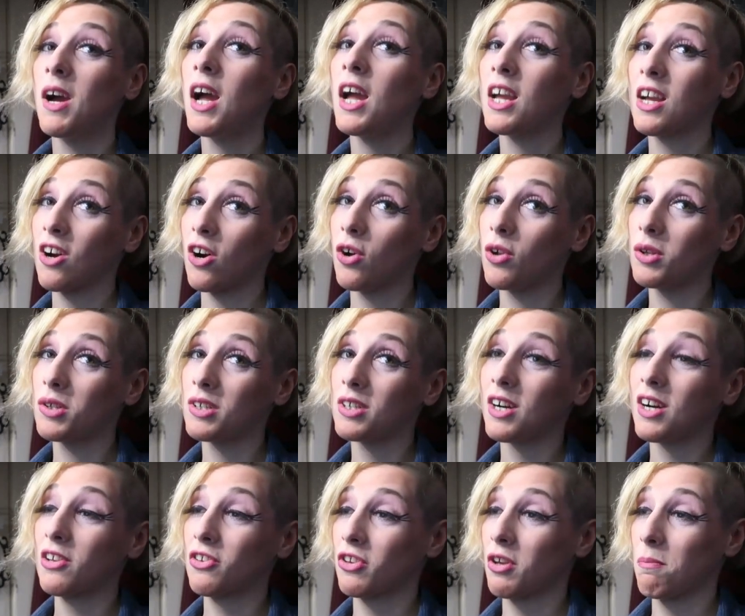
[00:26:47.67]

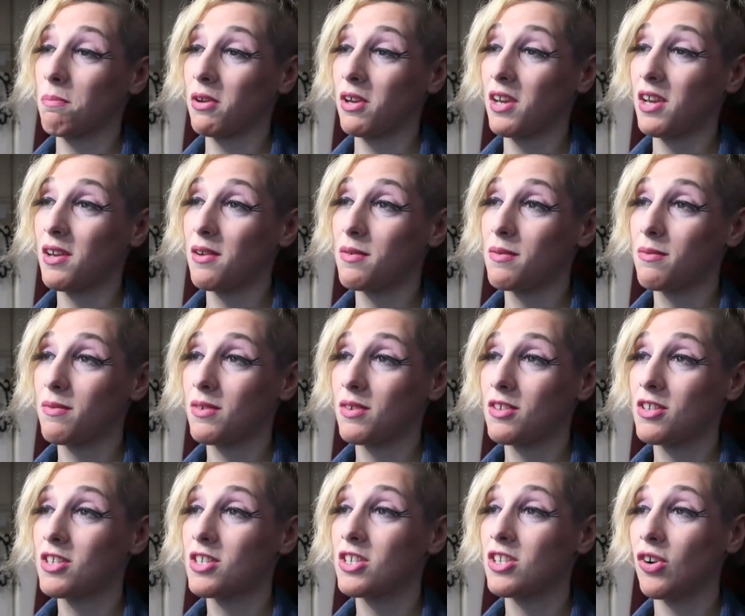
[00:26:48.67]
colonoscopy.
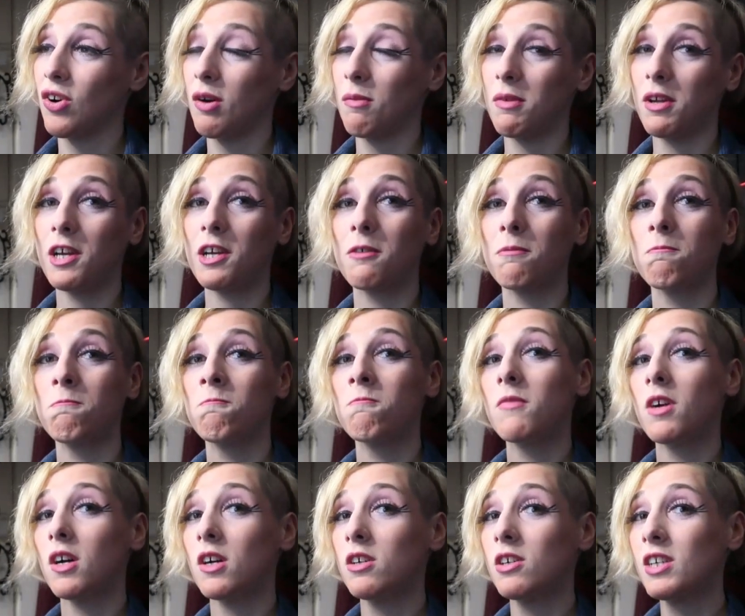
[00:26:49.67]
So I'm like,
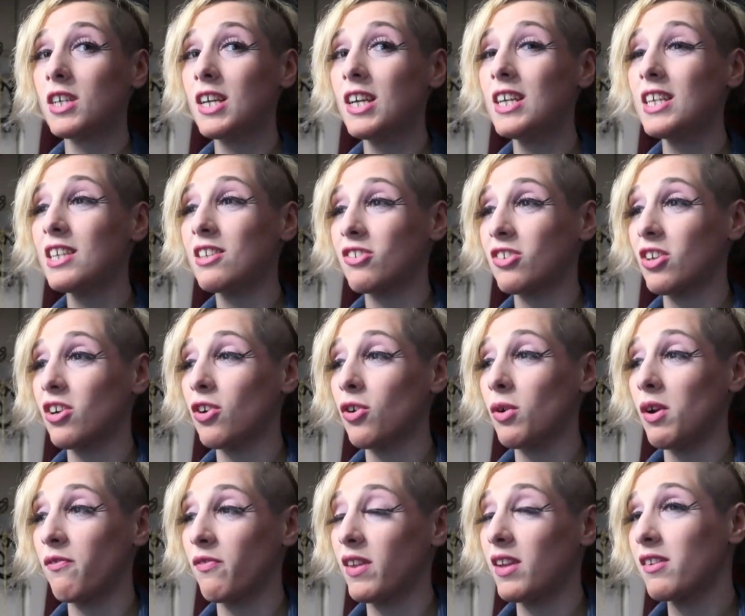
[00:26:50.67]
okay, so
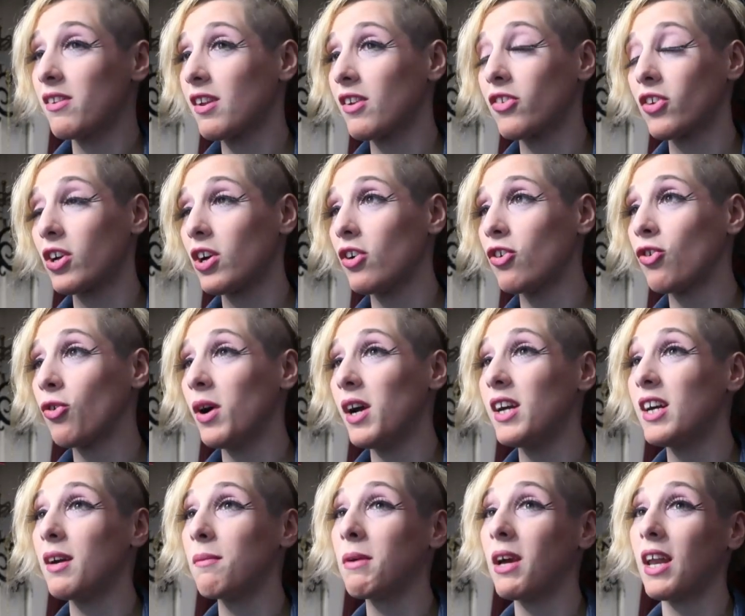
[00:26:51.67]
if this doesn't go away,
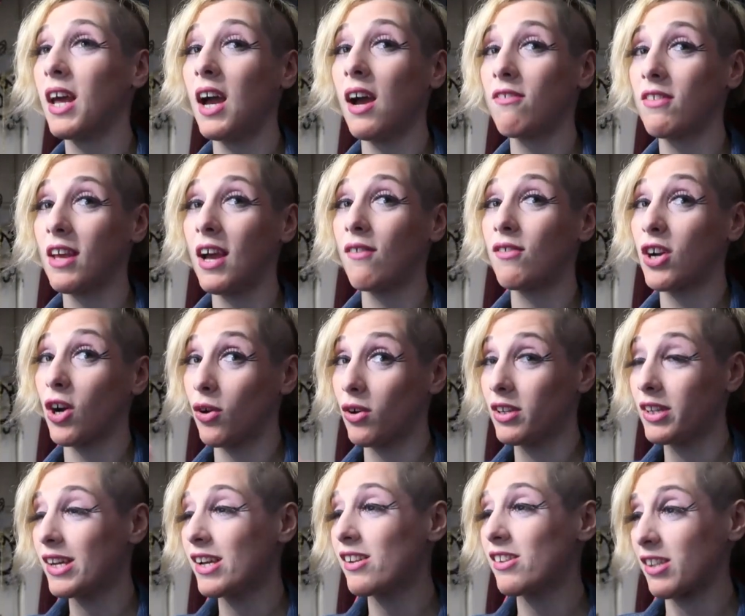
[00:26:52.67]
I'm gonna have to have a
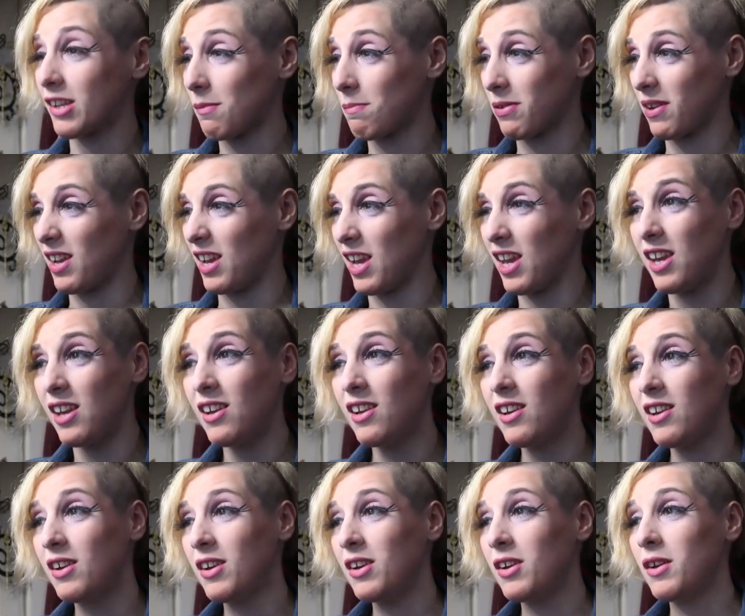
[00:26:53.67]
colonoscopy.
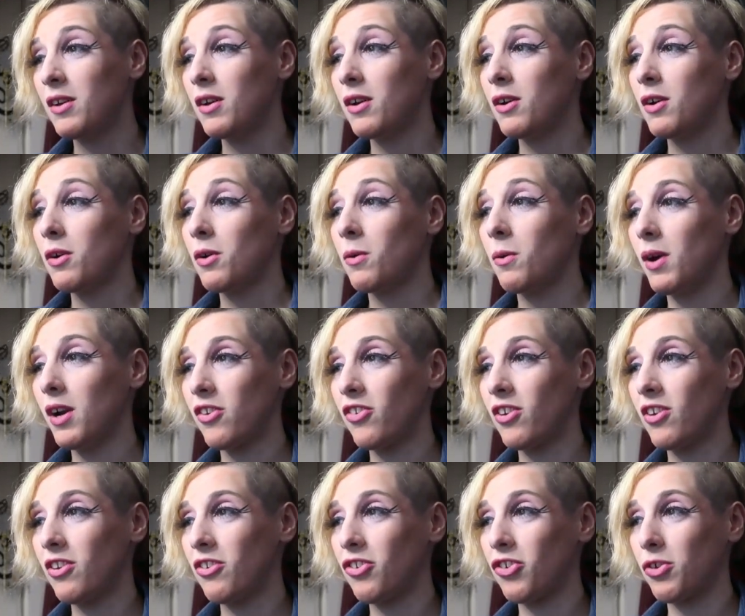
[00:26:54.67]
Which
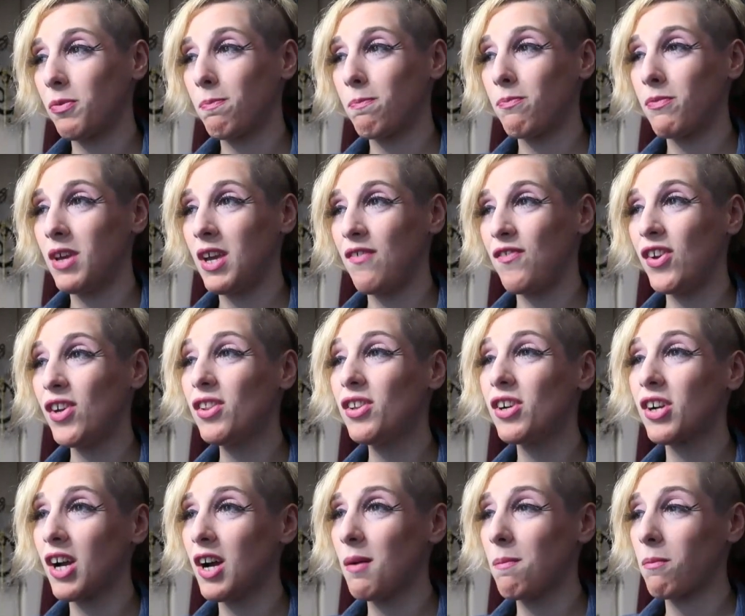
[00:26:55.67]
is, if you
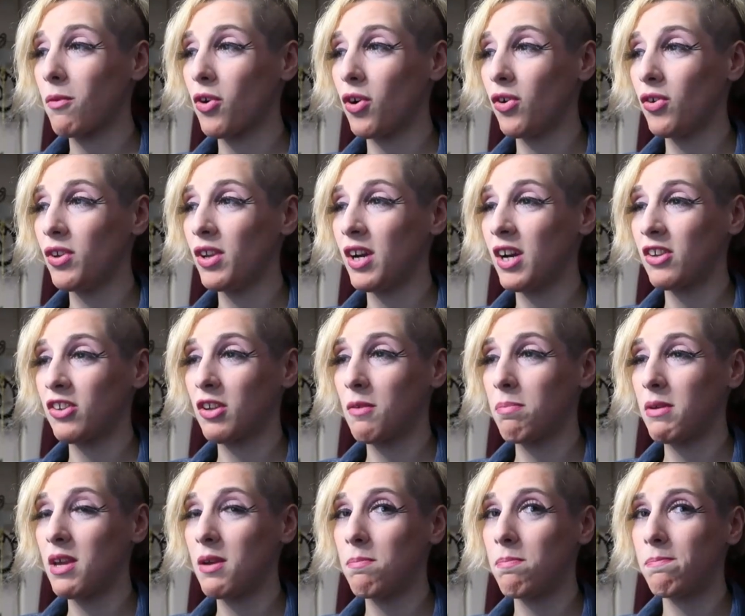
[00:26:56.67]
look up
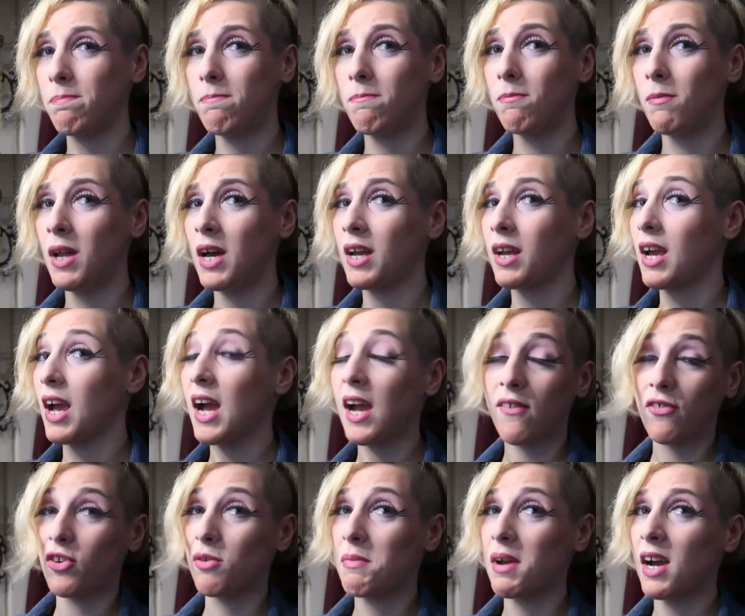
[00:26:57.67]
colonoscopy,
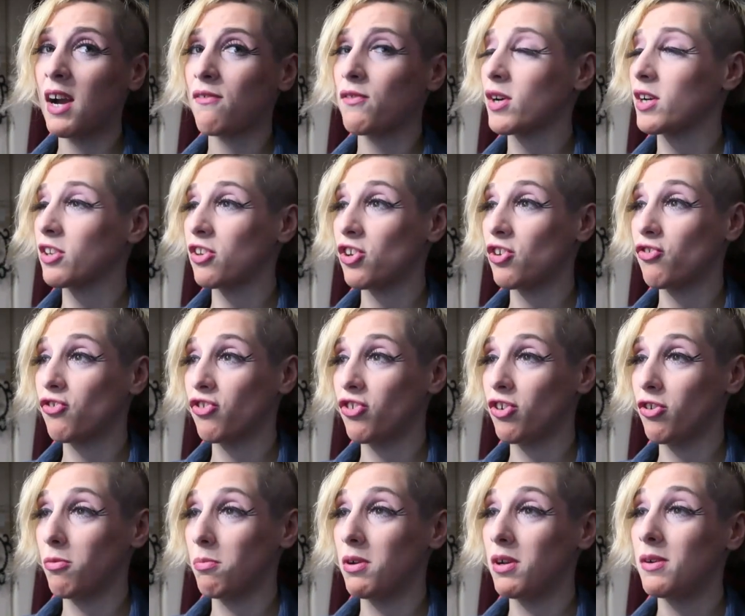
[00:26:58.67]
aftermath on
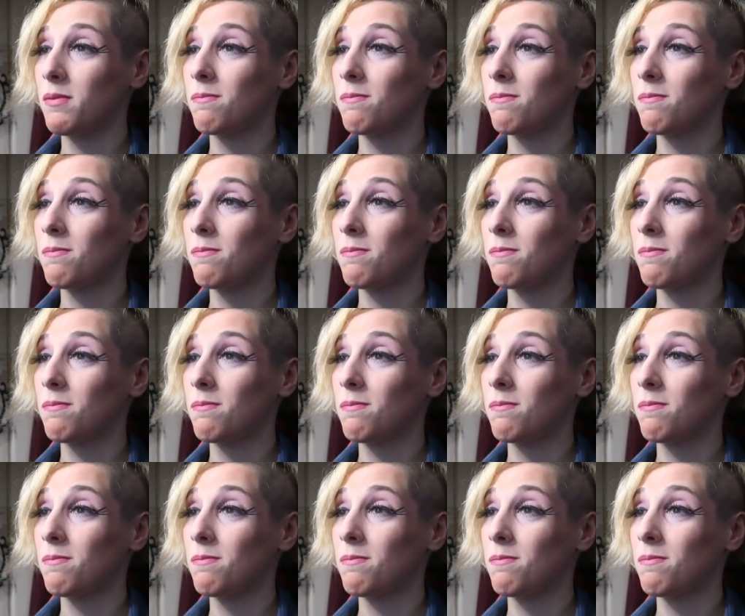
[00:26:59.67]
YouTube,